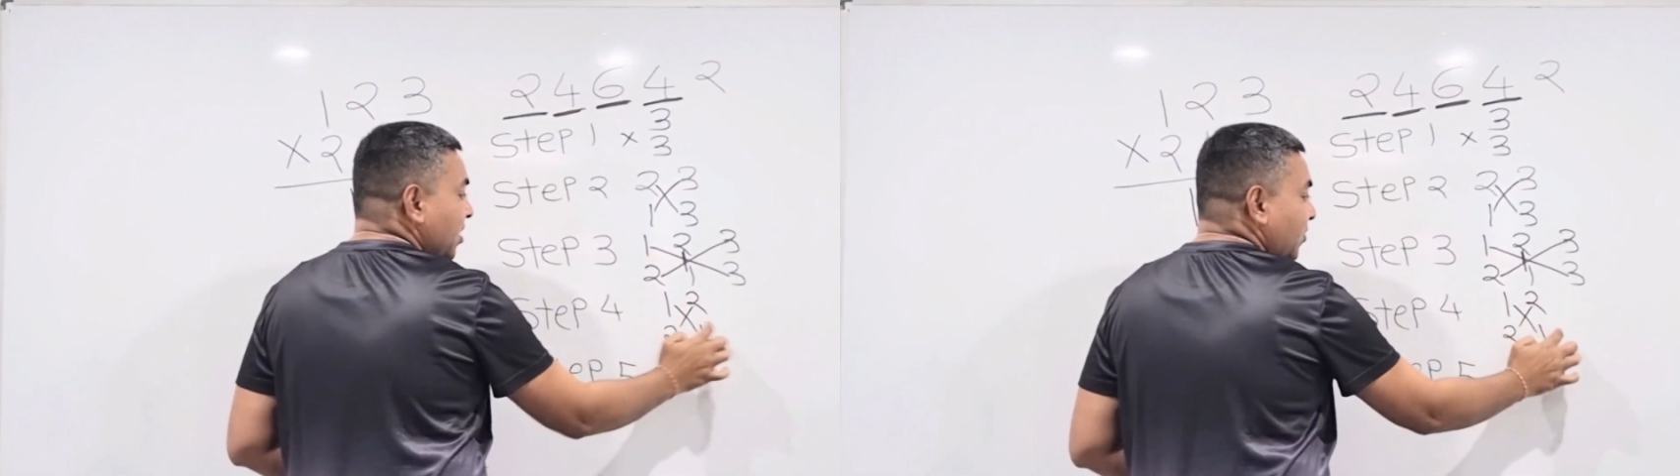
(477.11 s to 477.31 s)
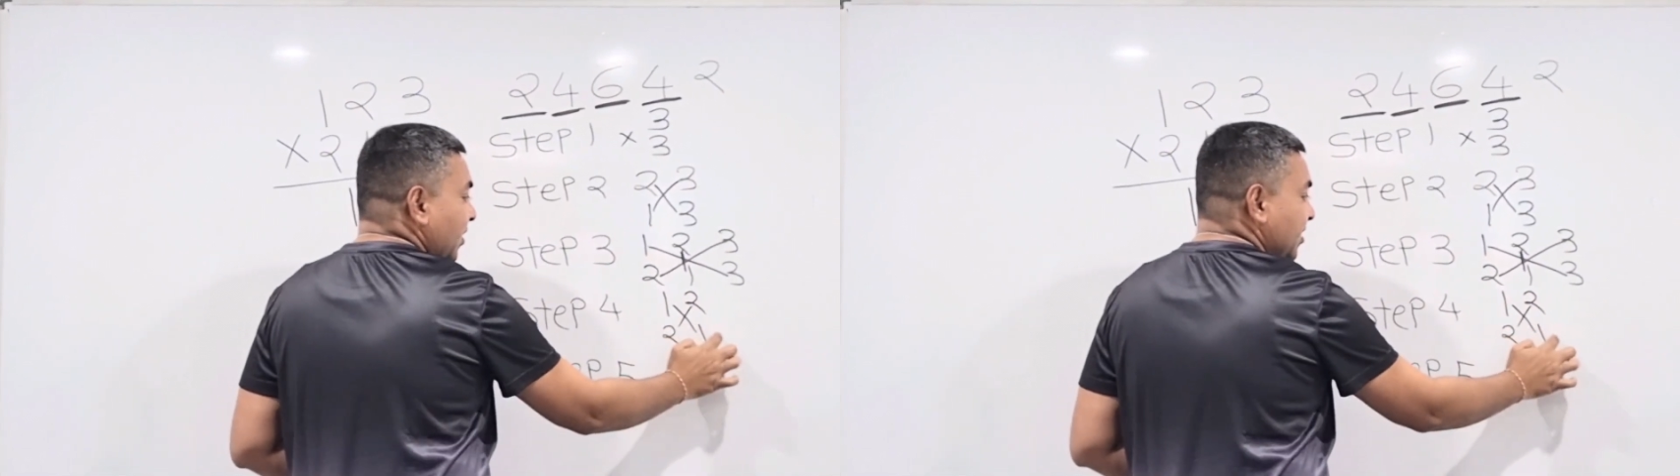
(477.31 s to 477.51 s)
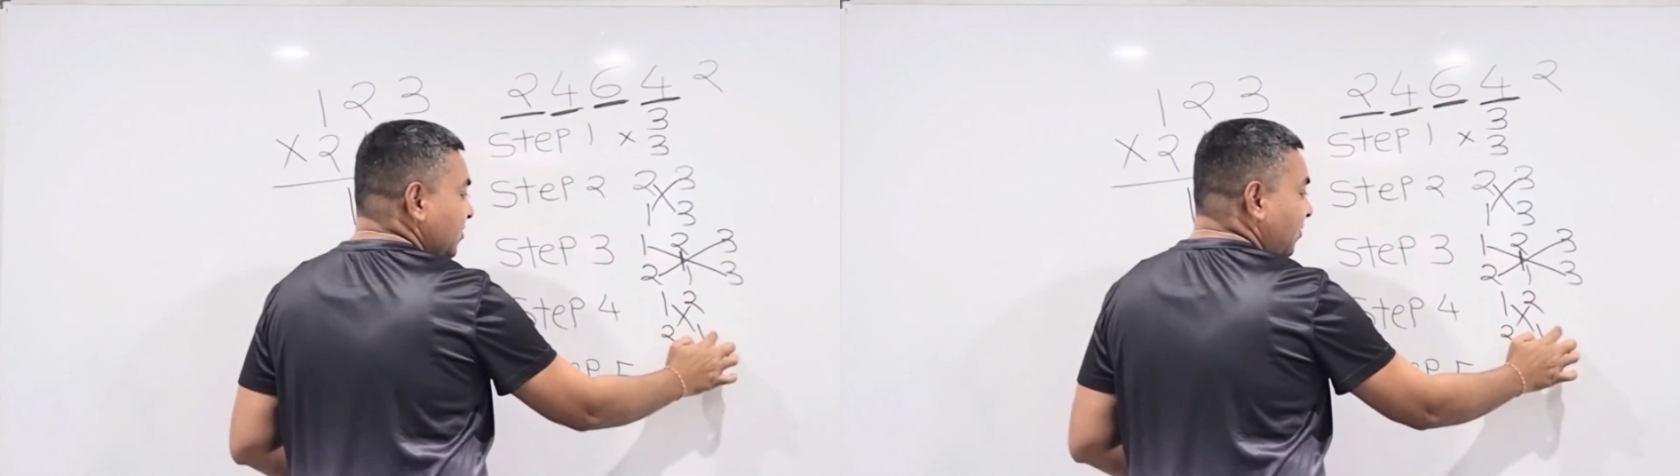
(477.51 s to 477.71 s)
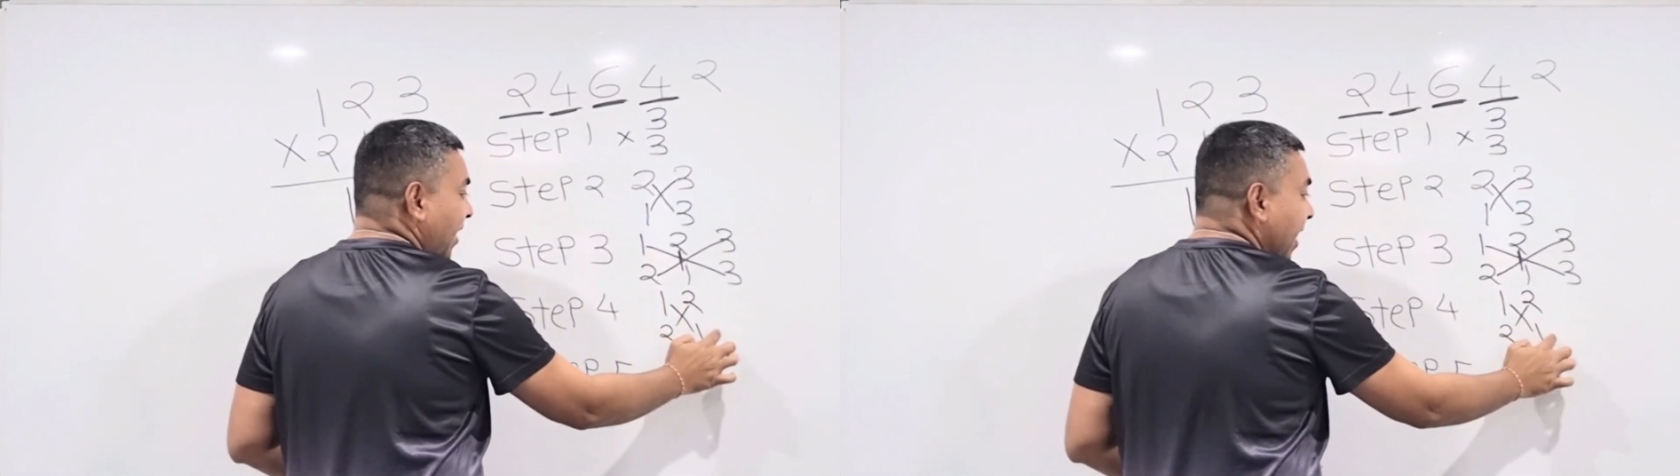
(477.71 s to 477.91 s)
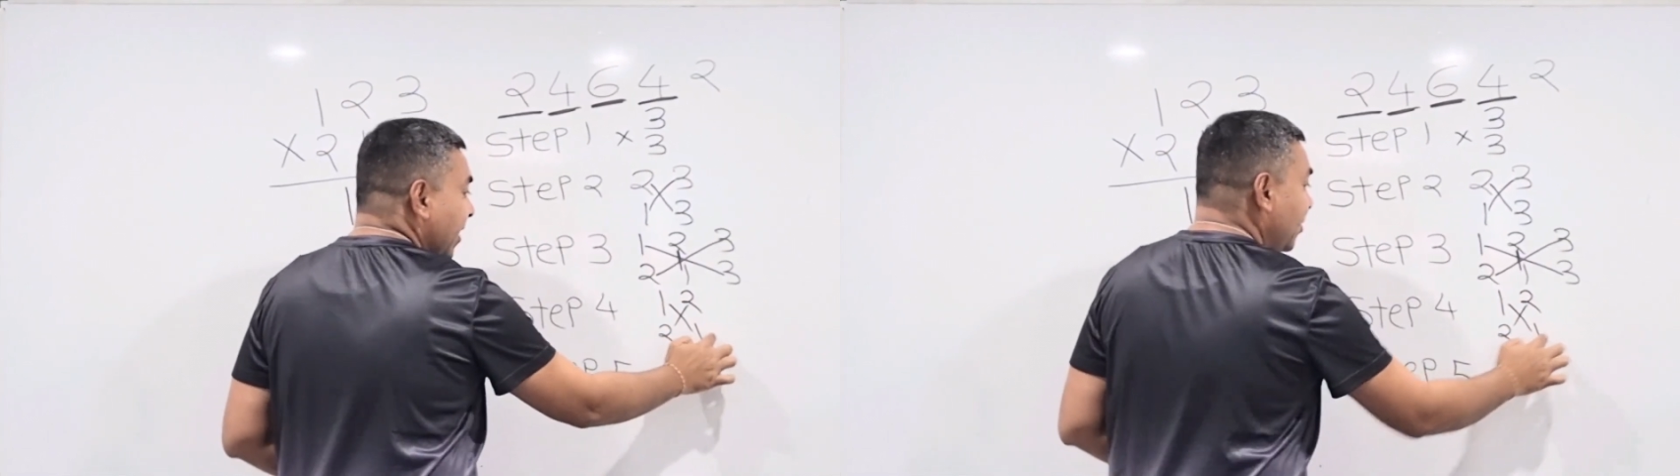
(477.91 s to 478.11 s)
plus 1 is
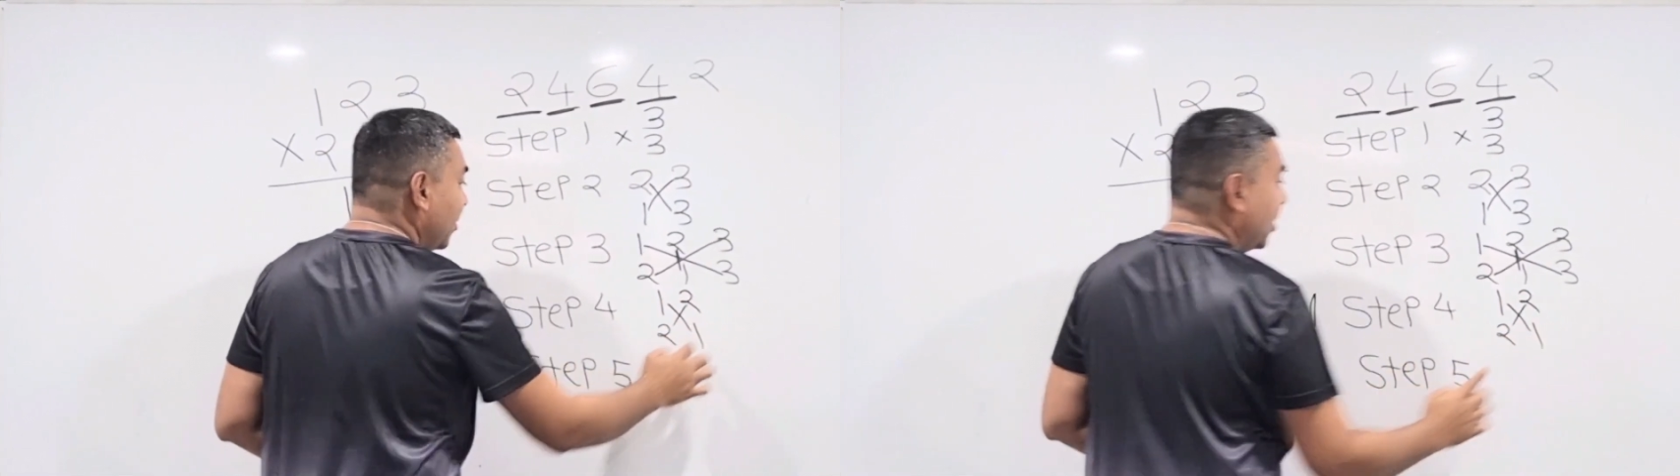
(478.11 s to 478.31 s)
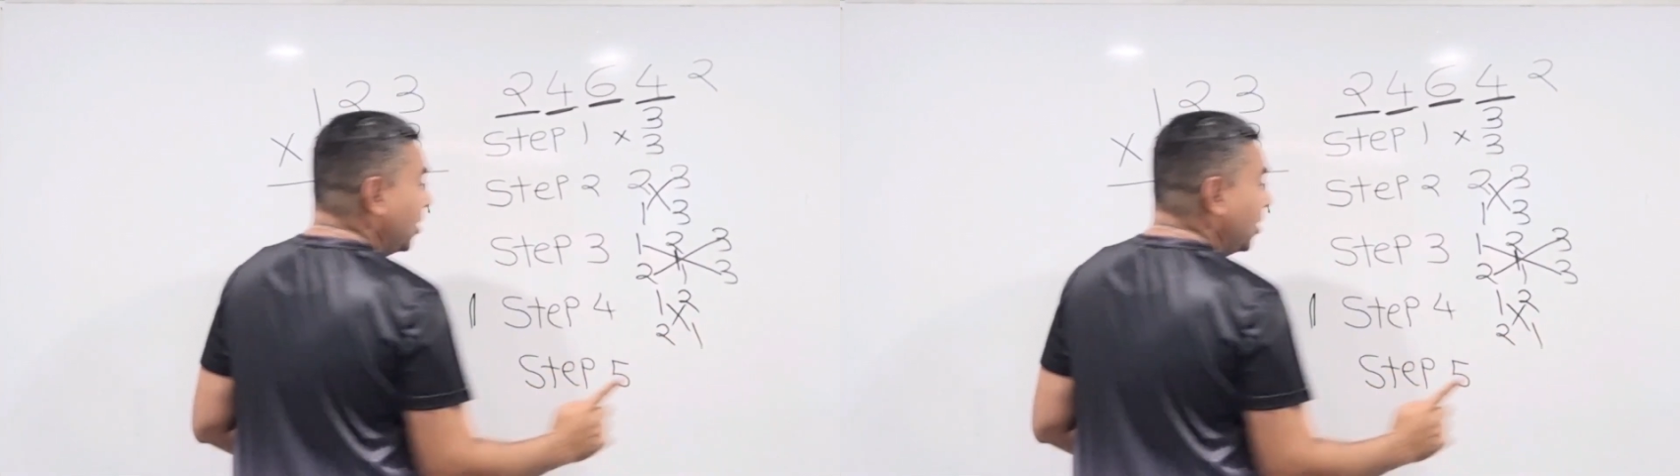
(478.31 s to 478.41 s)
5,